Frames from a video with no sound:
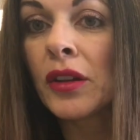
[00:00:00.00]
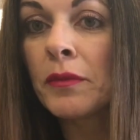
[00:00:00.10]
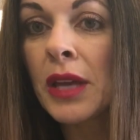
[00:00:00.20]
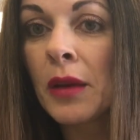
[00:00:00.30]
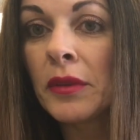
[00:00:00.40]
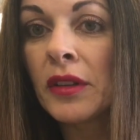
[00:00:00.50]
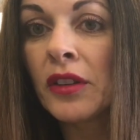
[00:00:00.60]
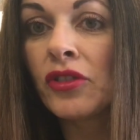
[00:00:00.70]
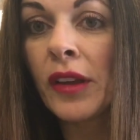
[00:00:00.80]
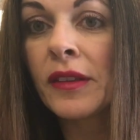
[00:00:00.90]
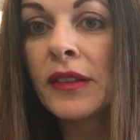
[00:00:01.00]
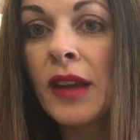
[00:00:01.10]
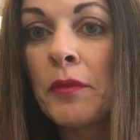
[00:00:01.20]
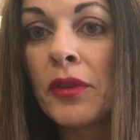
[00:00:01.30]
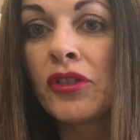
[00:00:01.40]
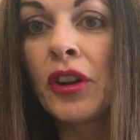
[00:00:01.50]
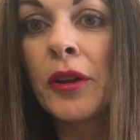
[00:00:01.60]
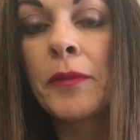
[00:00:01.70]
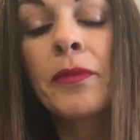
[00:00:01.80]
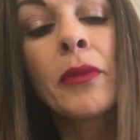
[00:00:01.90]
you'll be able to adjust the temperature.